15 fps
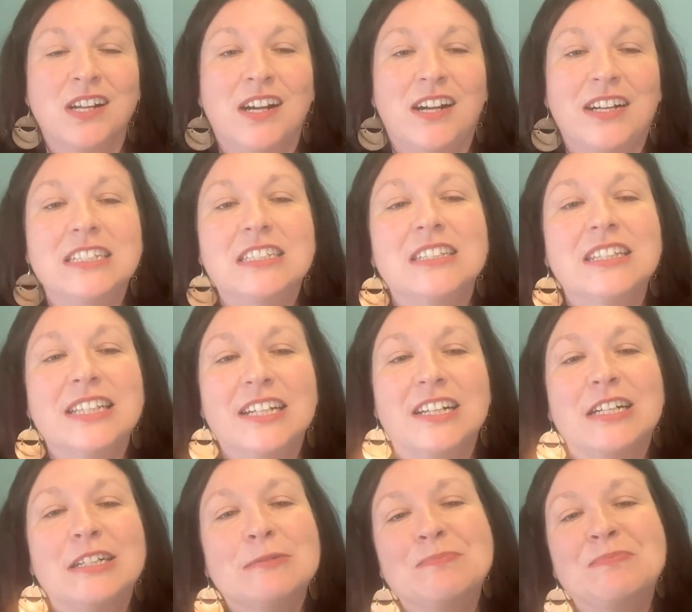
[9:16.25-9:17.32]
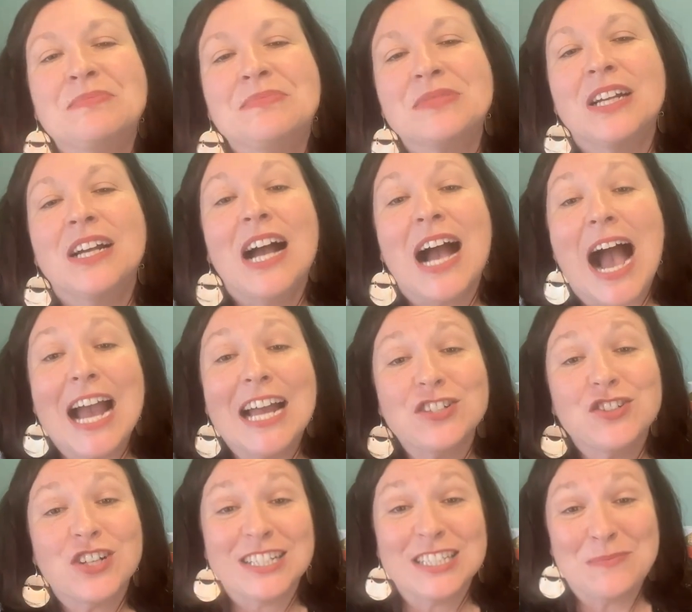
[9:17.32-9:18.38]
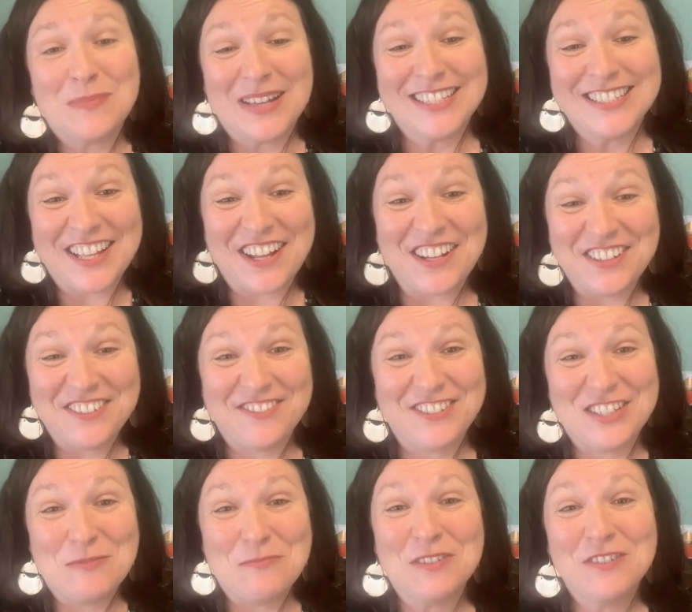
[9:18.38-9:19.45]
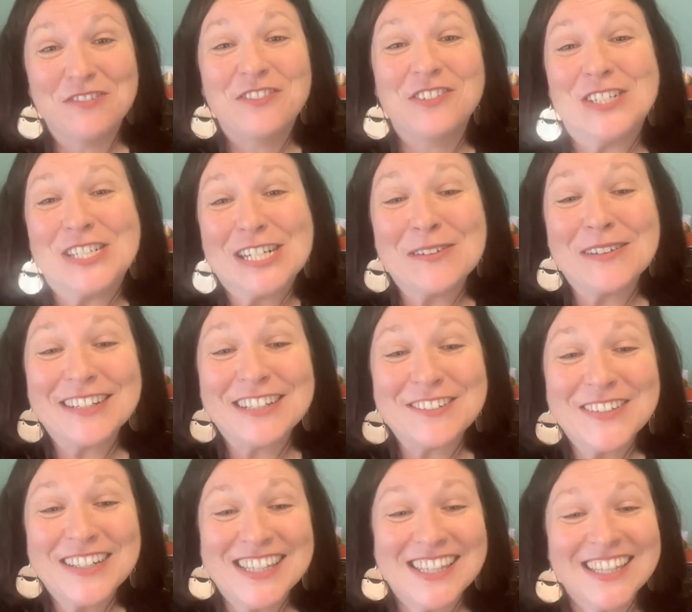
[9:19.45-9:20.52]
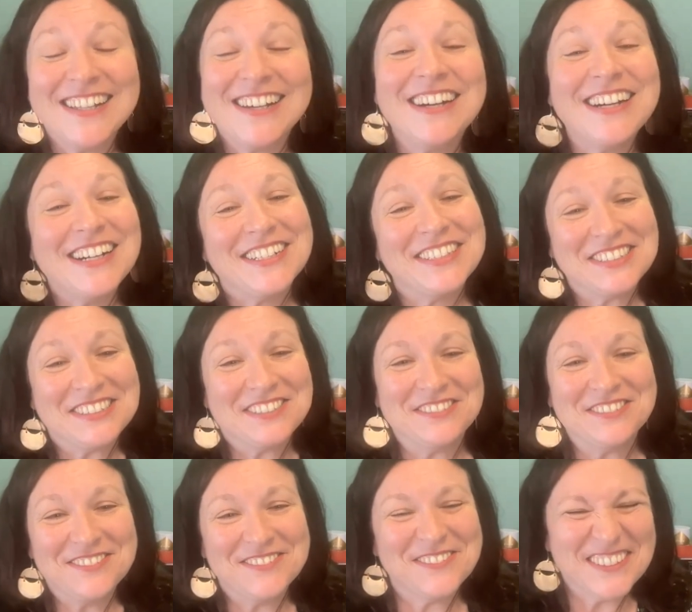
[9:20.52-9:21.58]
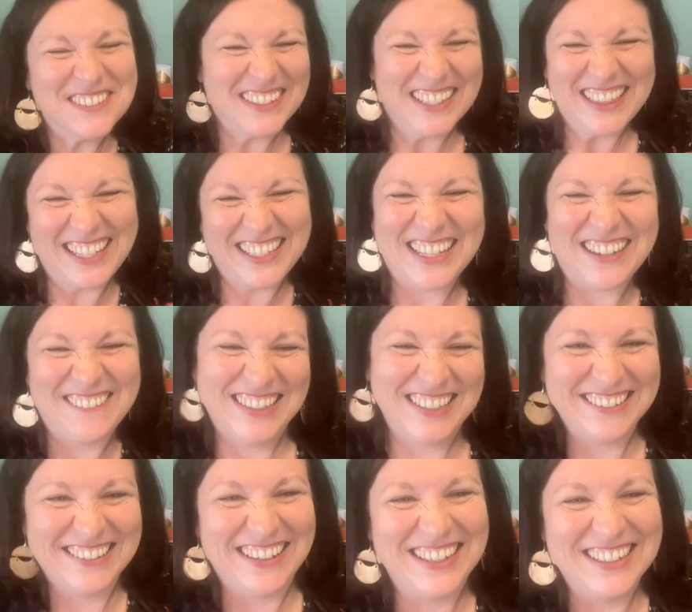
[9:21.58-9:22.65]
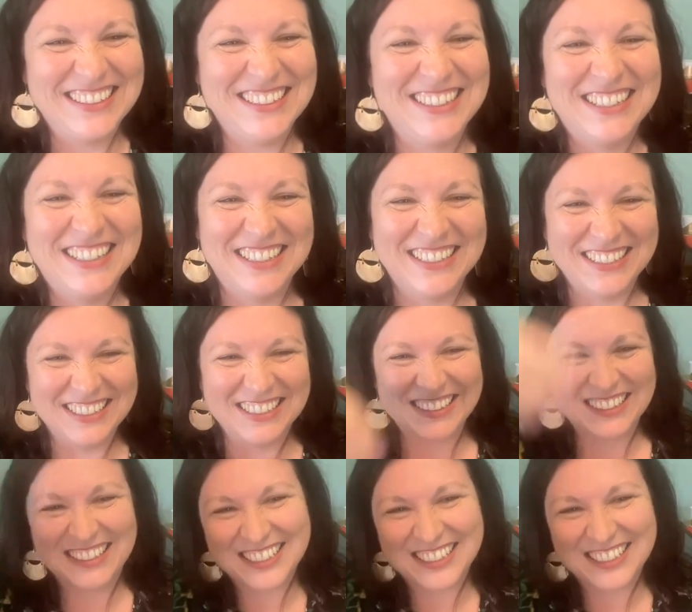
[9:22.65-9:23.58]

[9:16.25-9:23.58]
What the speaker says: Under the arm, I trust myself to move forward with love. Oh, I like that one a lot.